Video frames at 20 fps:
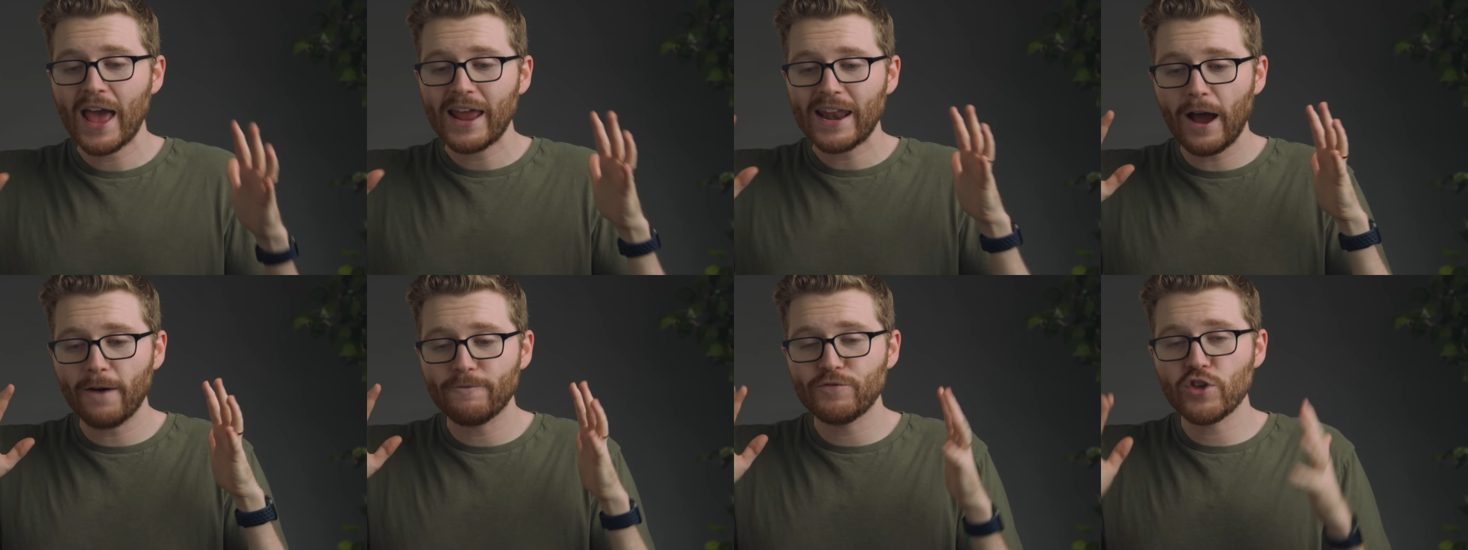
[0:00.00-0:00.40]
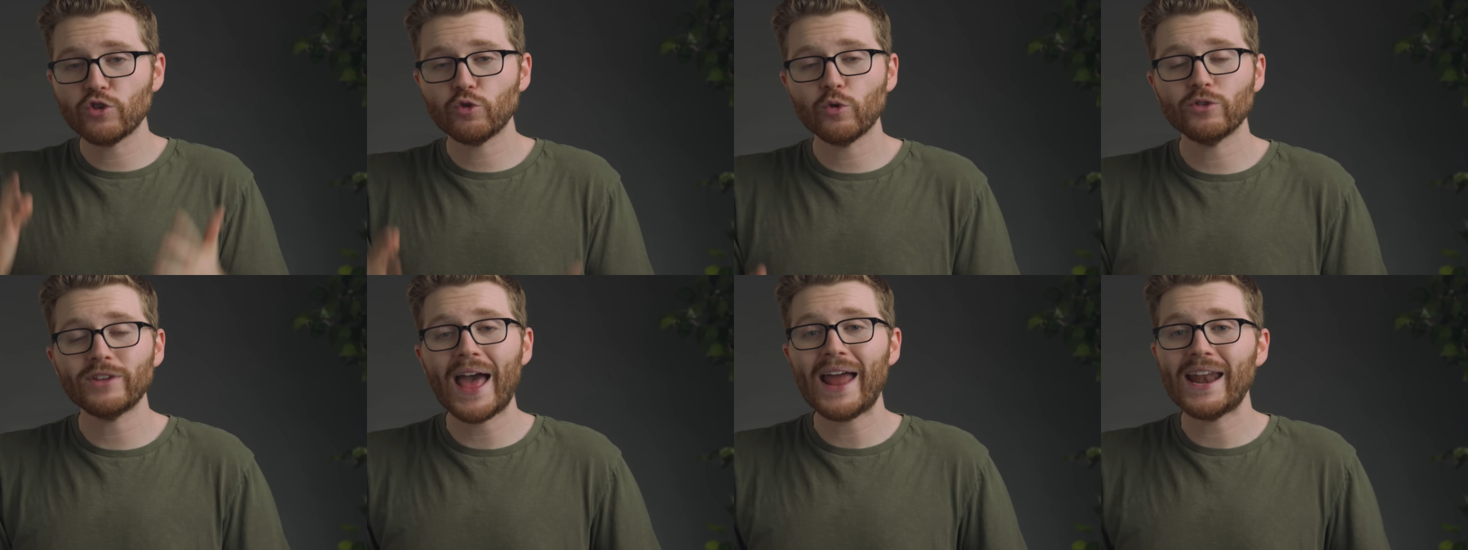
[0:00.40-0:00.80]
Now, if this
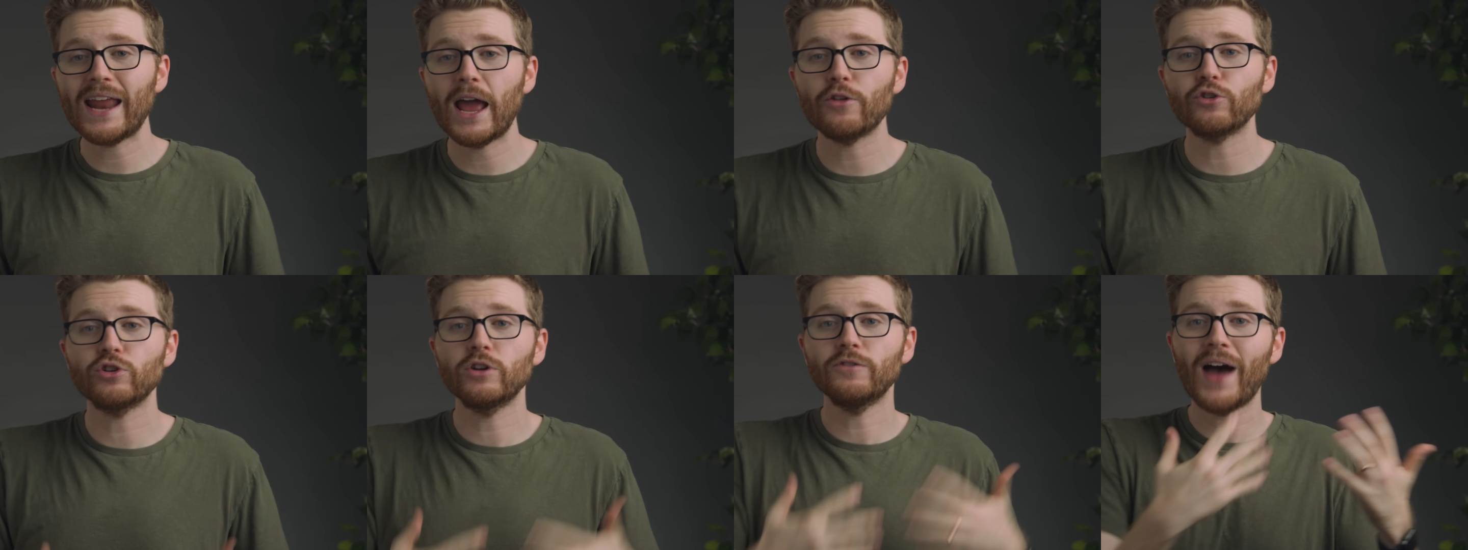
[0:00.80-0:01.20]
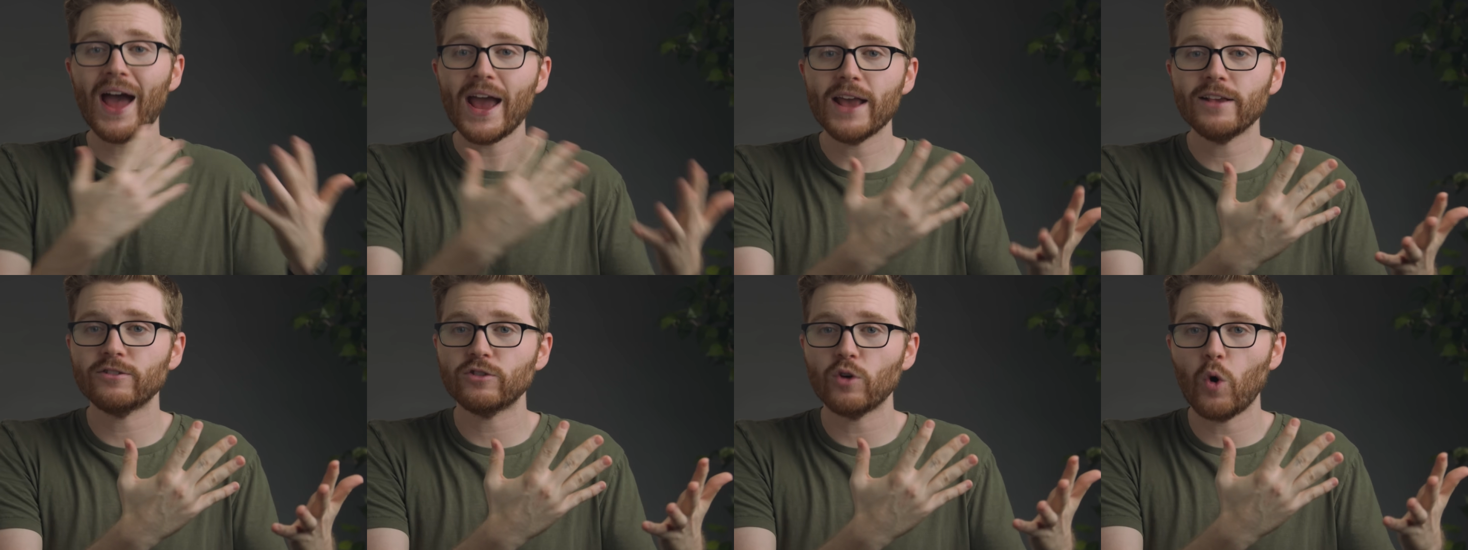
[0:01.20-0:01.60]
was any other
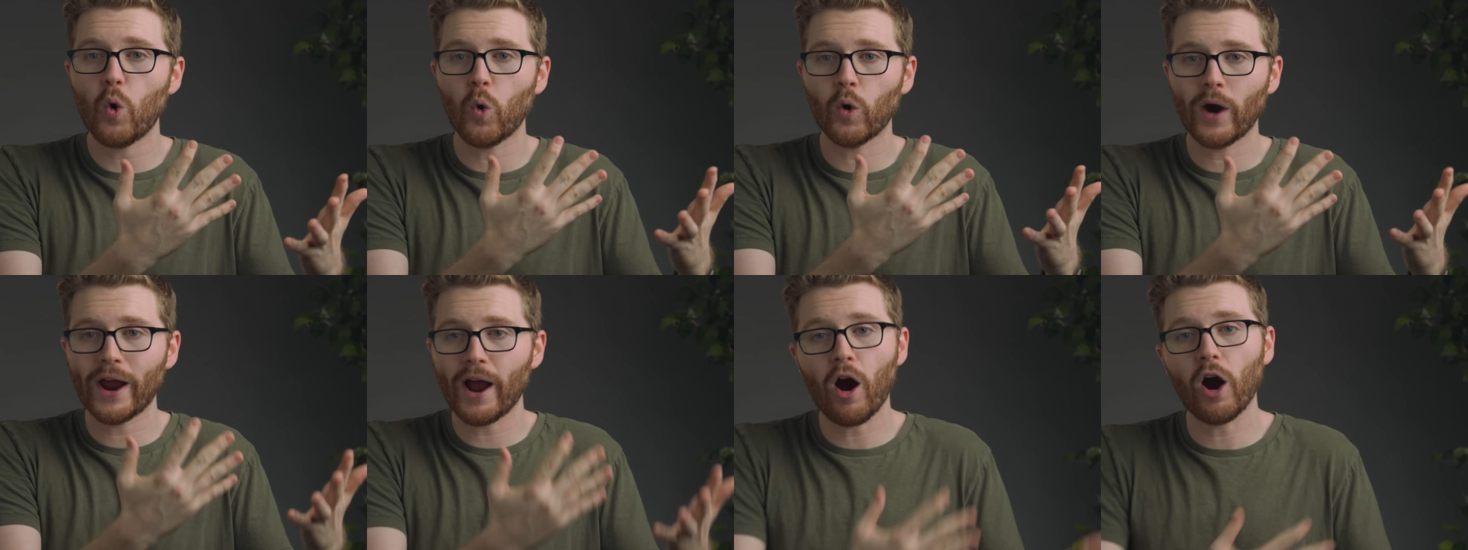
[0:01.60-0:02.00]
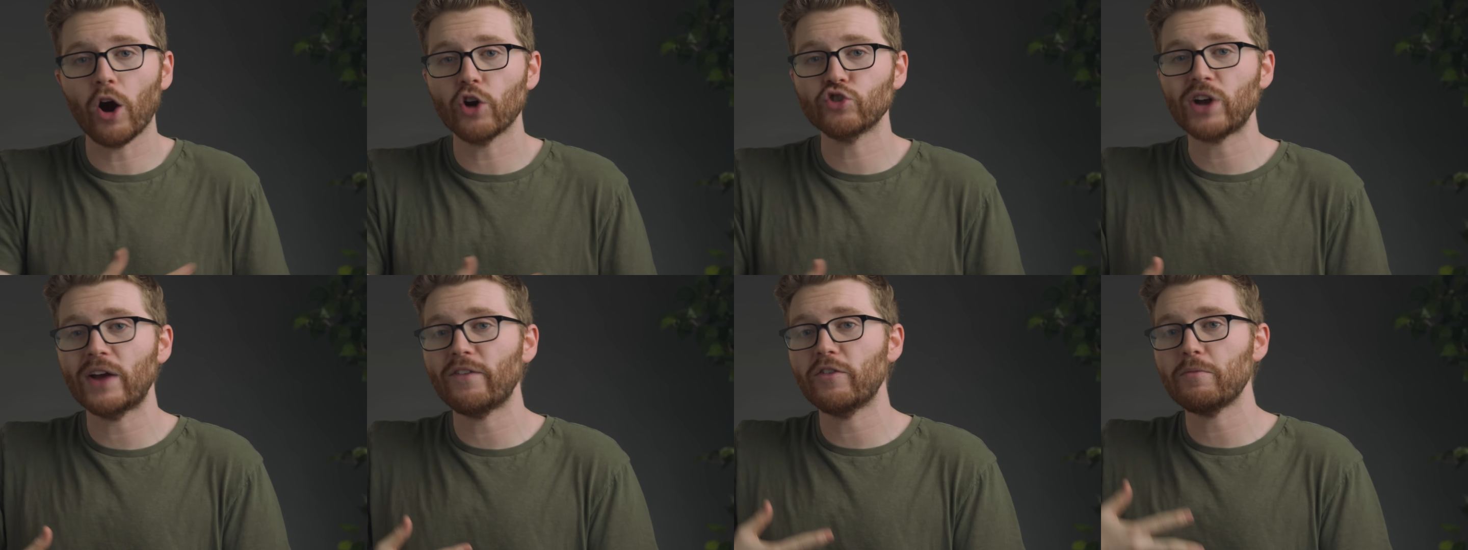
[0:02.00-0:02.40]
device or a
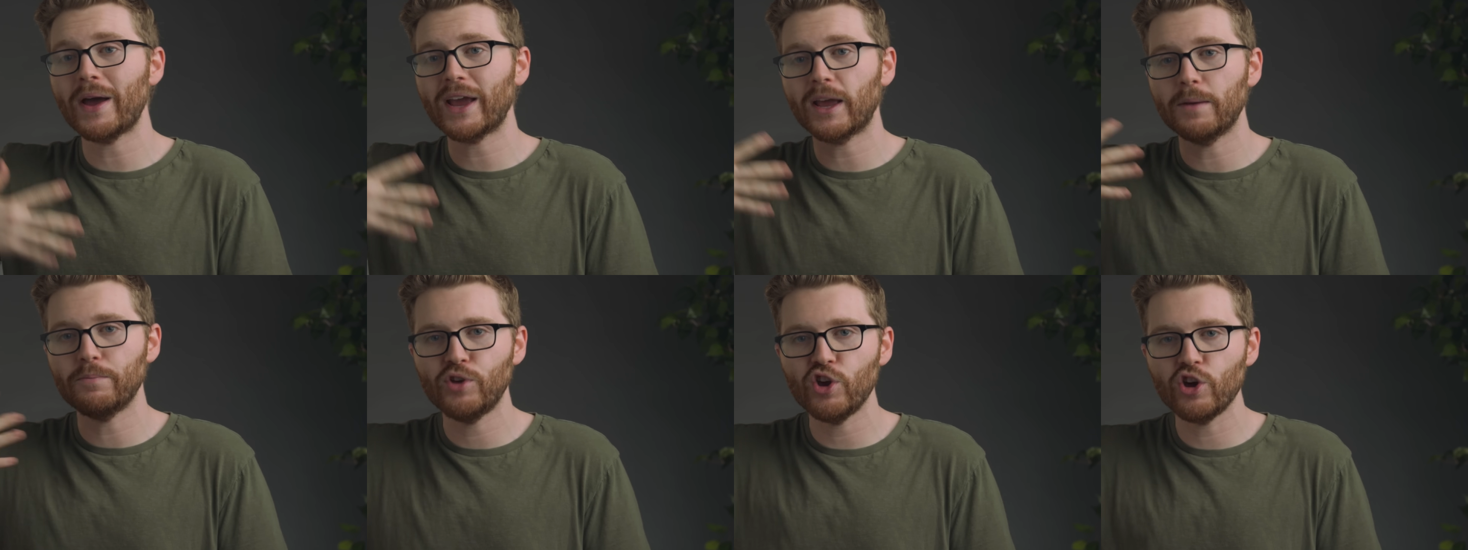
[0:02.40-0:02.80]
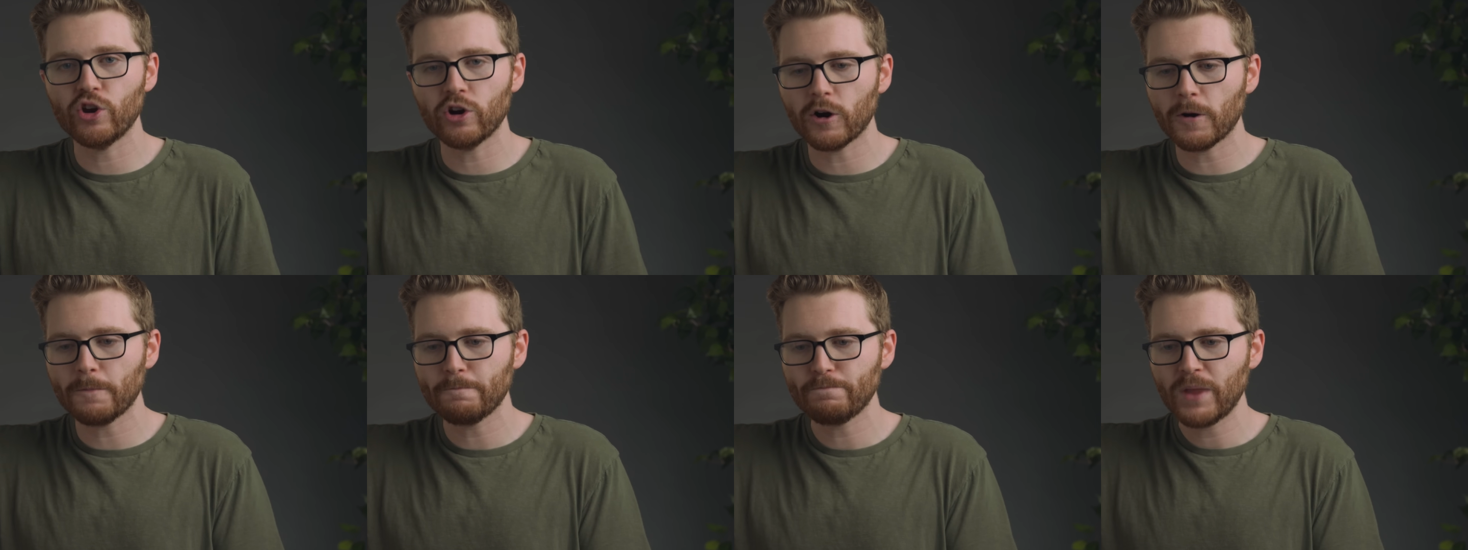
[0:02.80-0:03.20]
hard drive in my
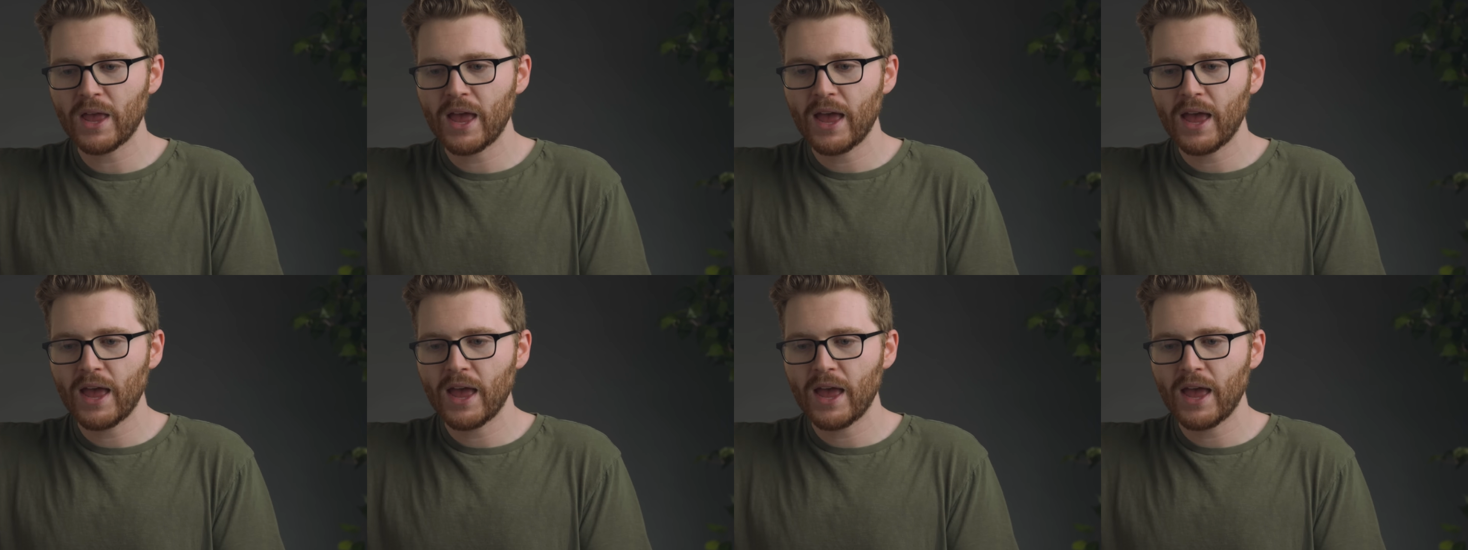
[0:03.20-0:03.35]
computer,